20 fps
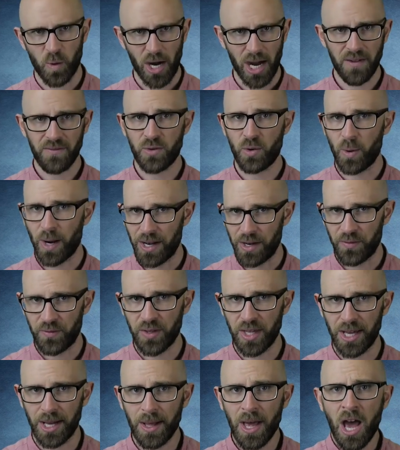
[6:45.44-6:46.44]
wife,
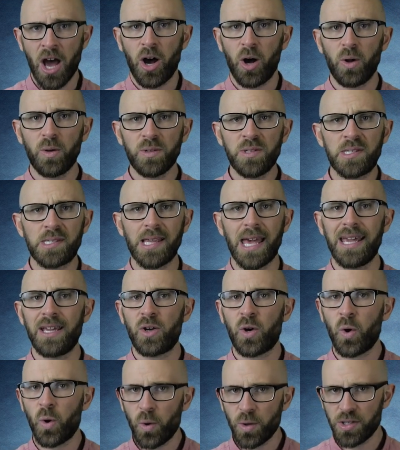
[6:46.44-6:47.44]
Guinevere, holds a
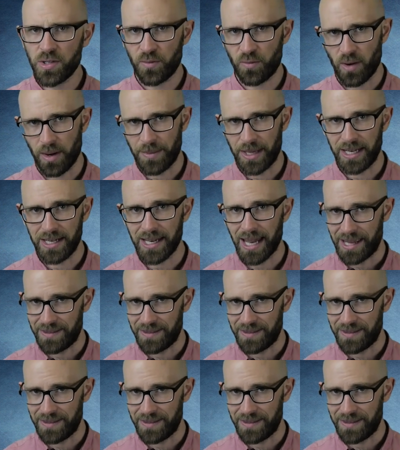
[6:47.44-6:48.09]
court of women,